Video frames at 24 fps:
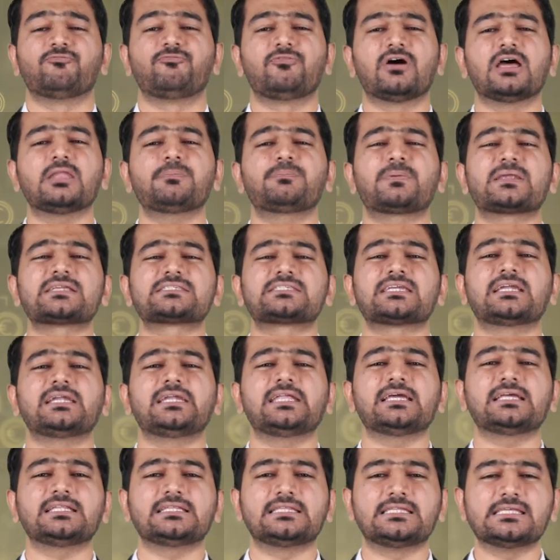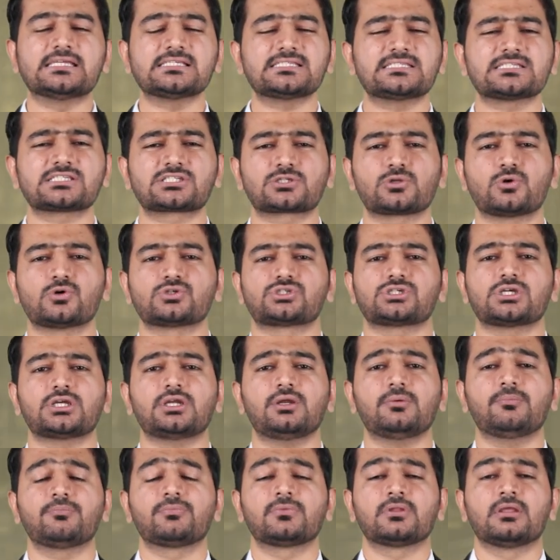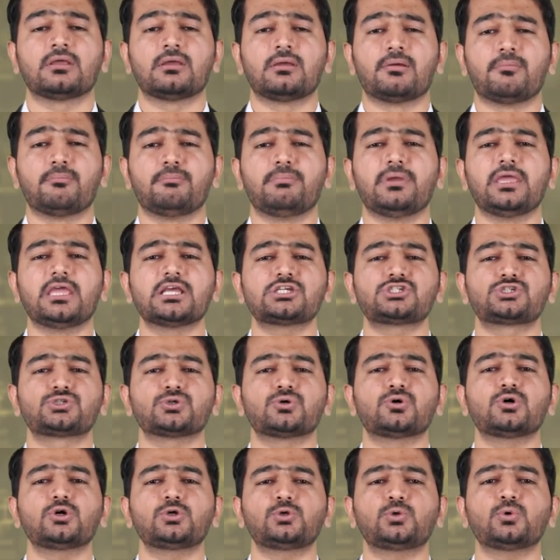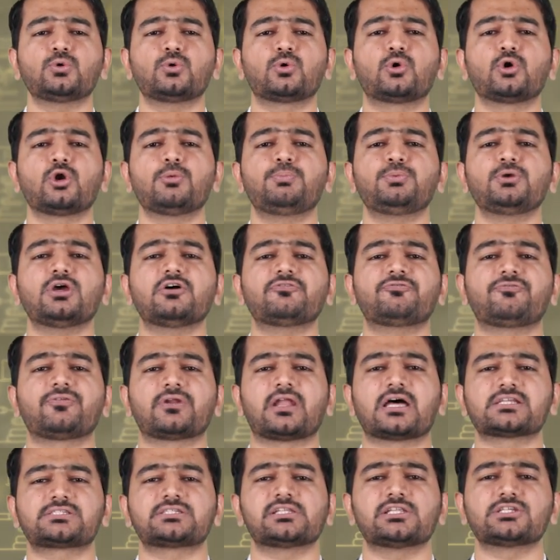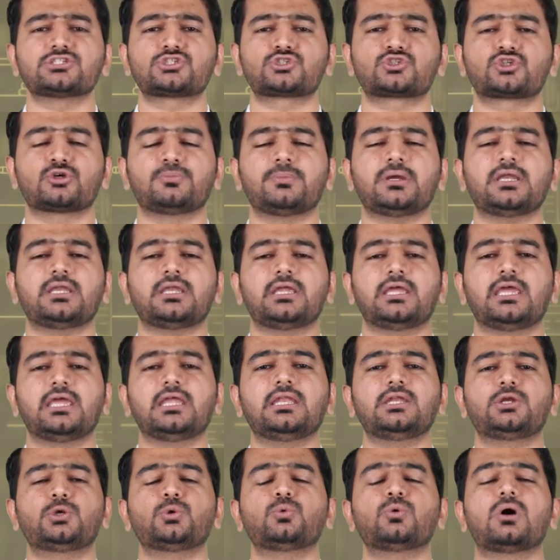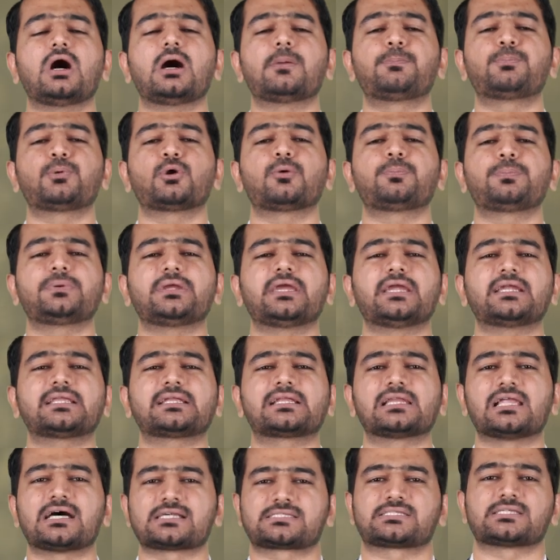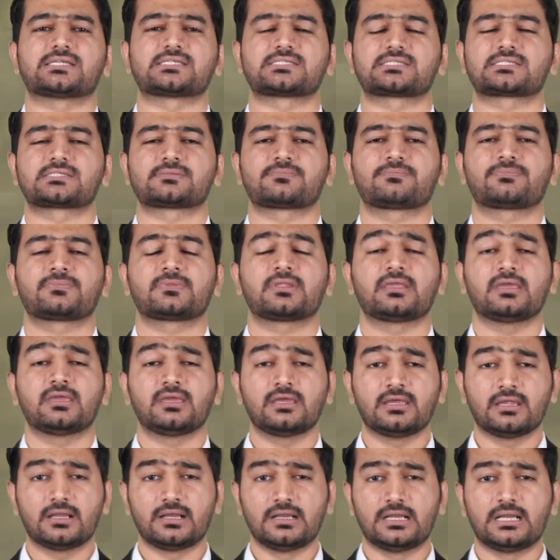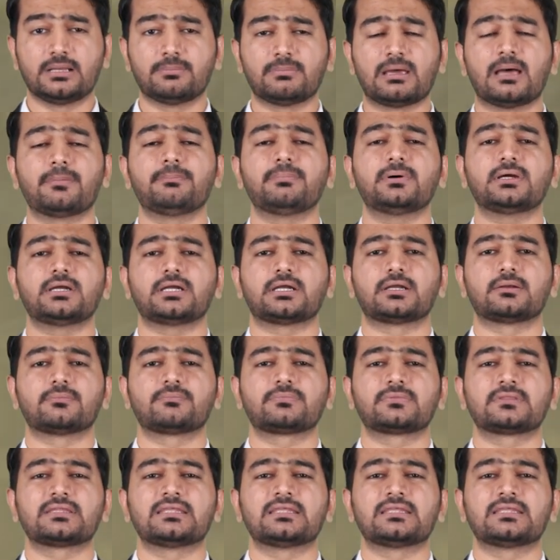when presenting these disclosures, make sure to group your financial instrument into appropriate classes. Remember,